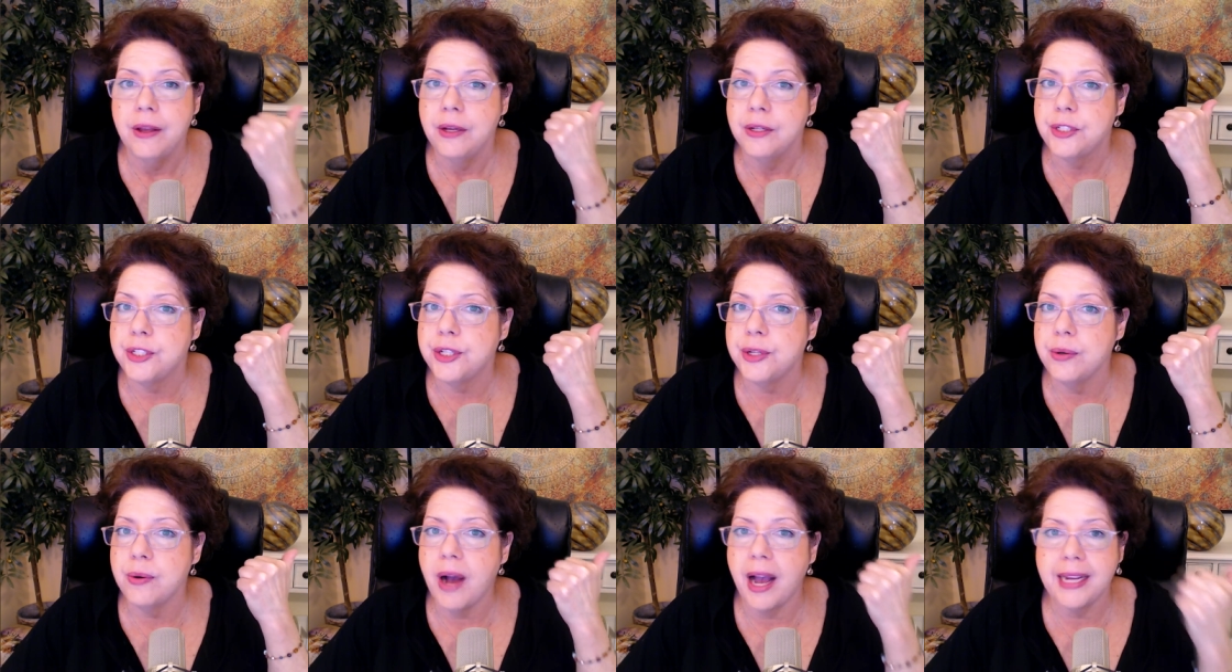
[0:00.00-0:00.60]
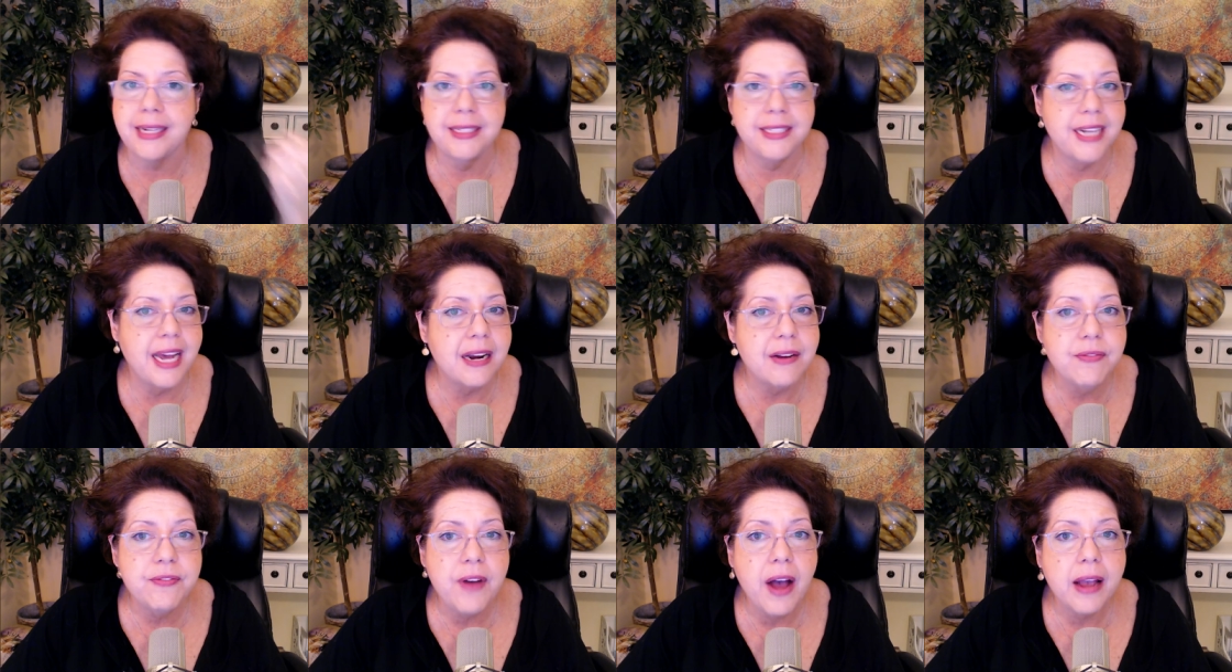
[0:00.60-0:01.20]
to
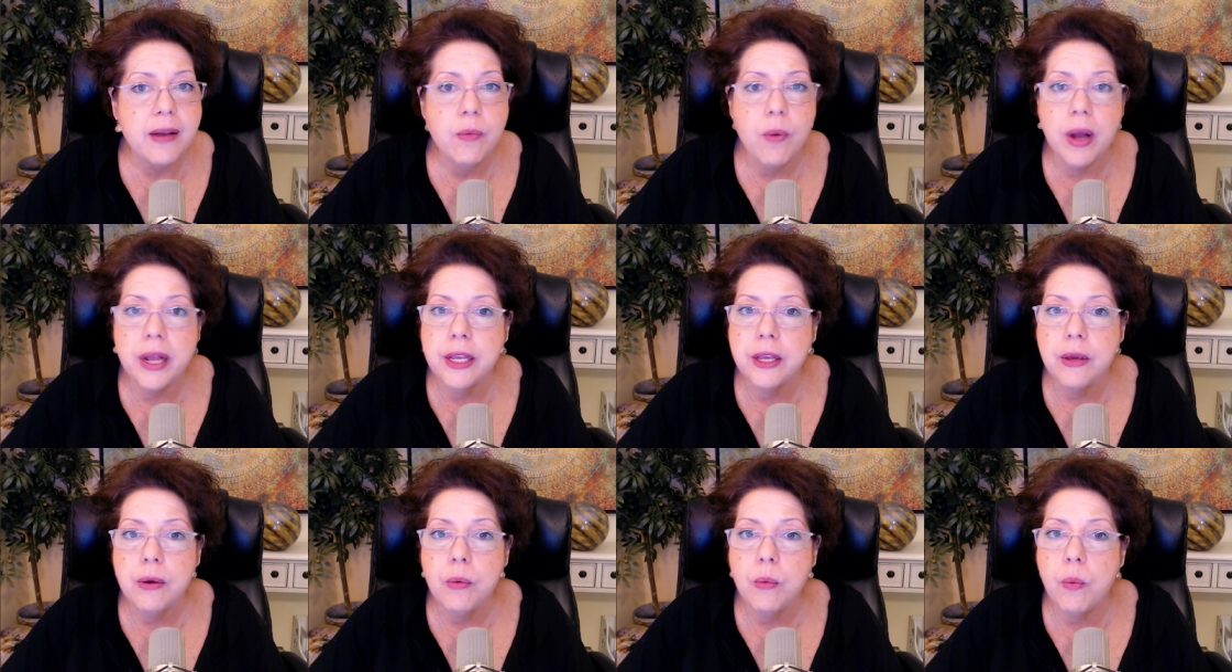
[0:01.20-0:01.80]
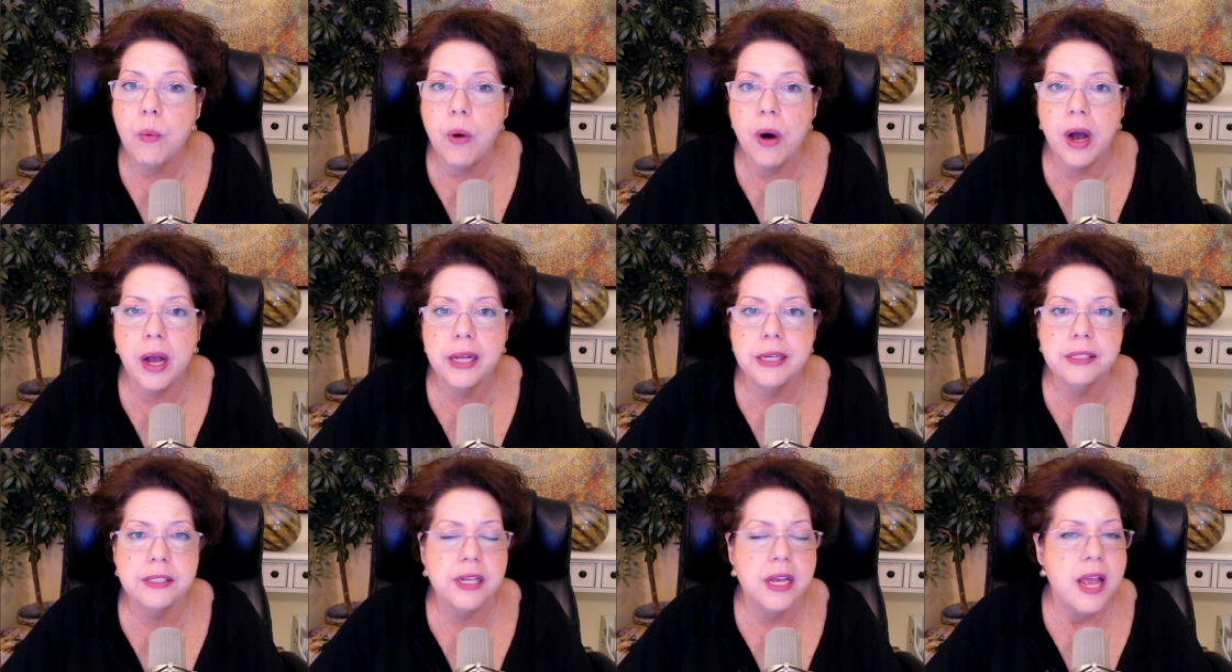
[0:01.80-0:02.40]
identify what you
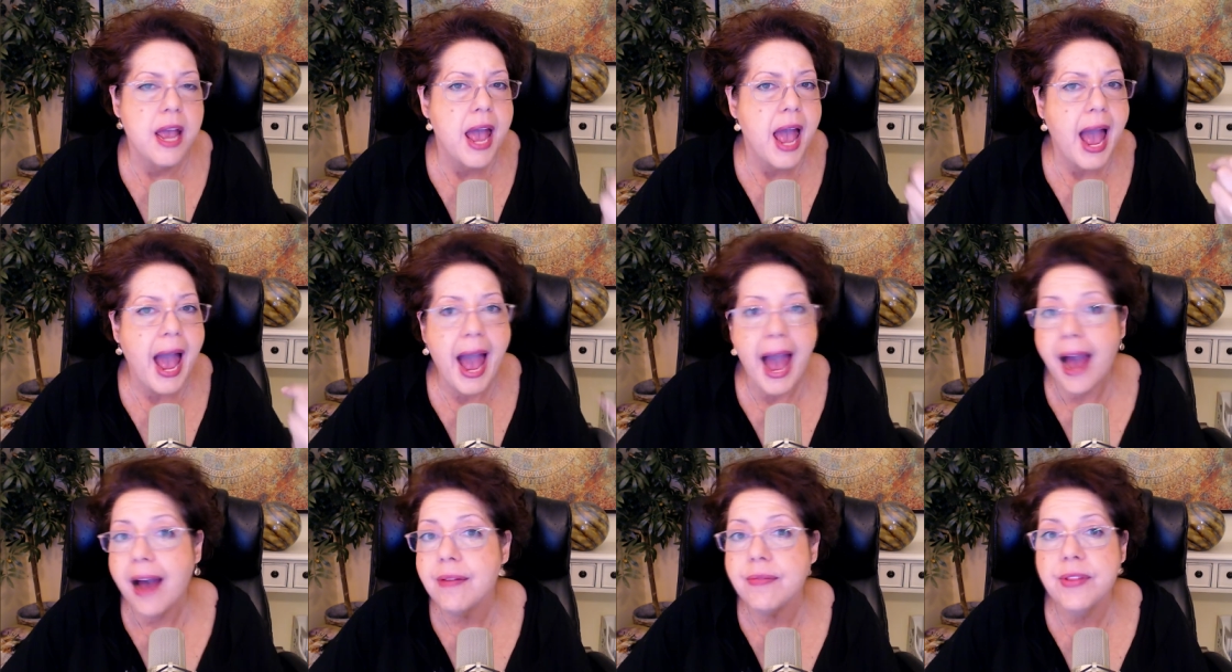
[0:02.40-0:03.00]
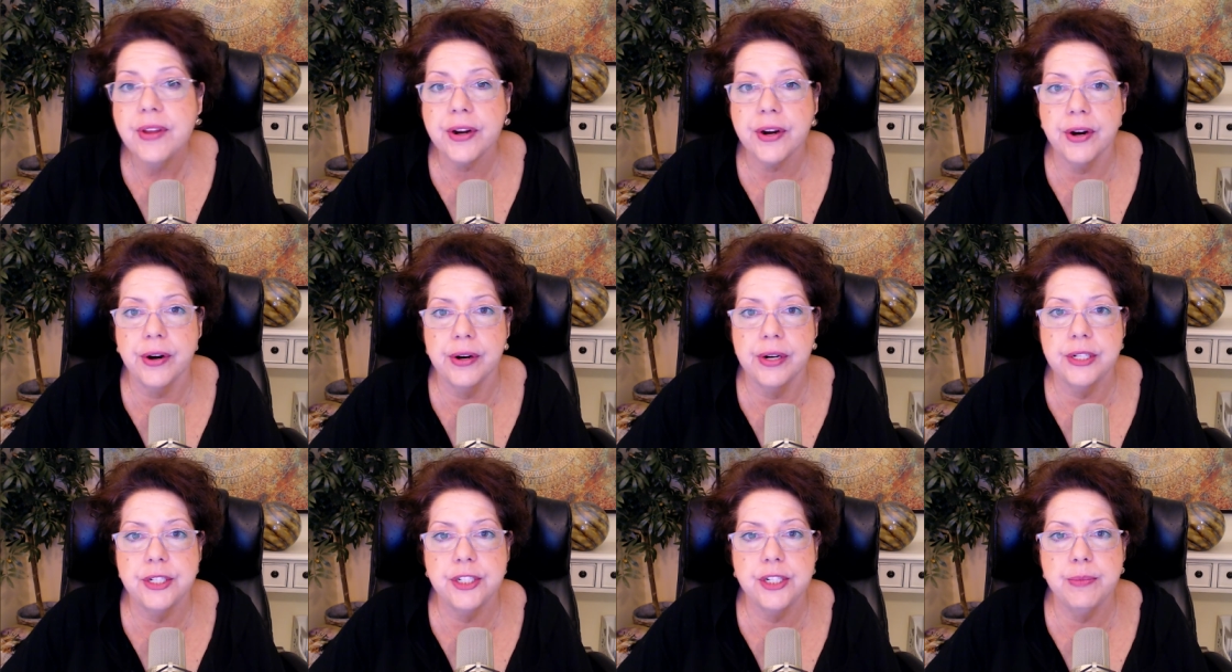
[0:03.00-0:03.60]
want, have the
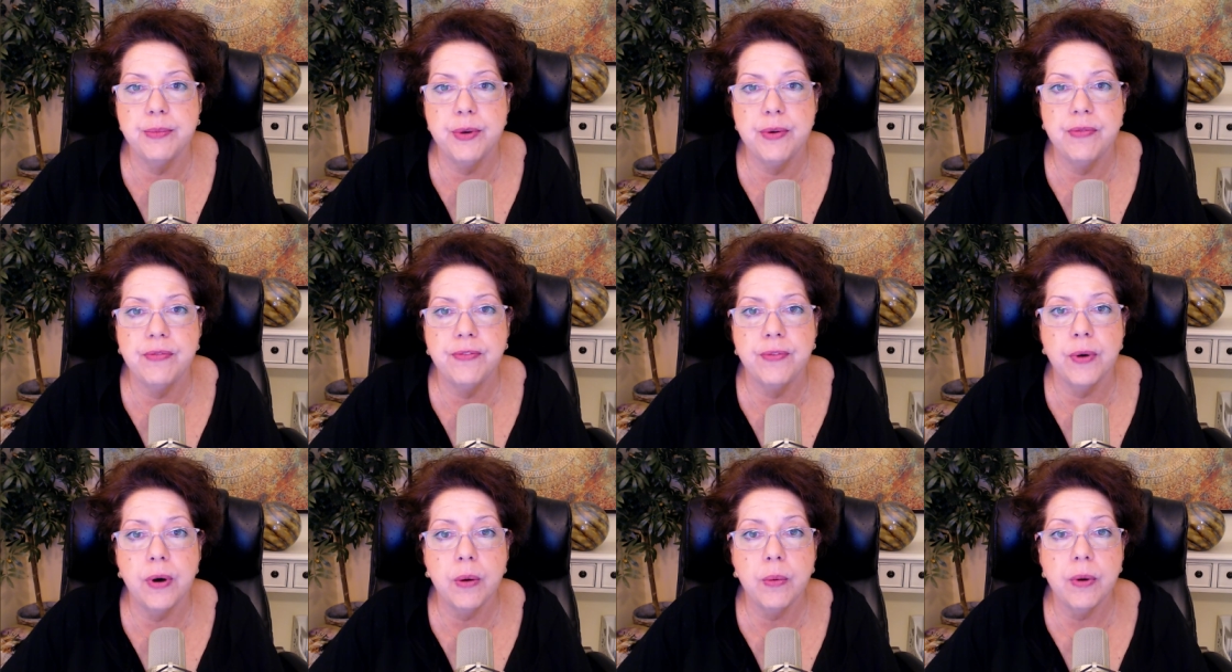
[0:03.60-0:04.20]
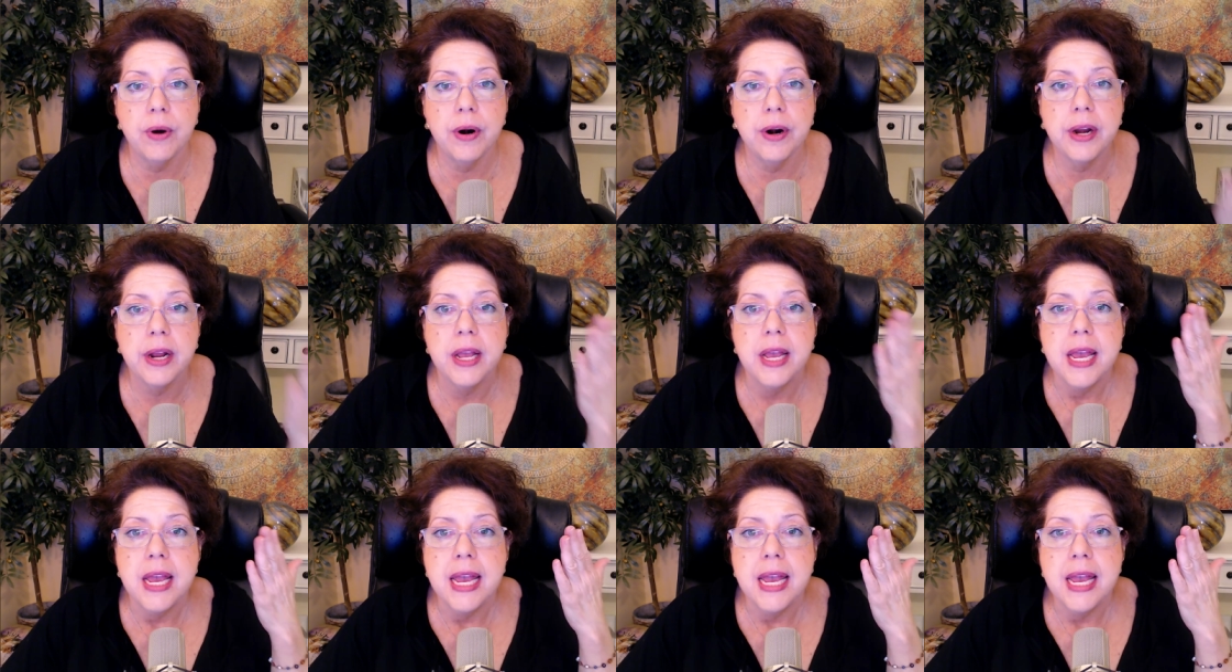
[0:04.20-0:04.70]
courage to move forward,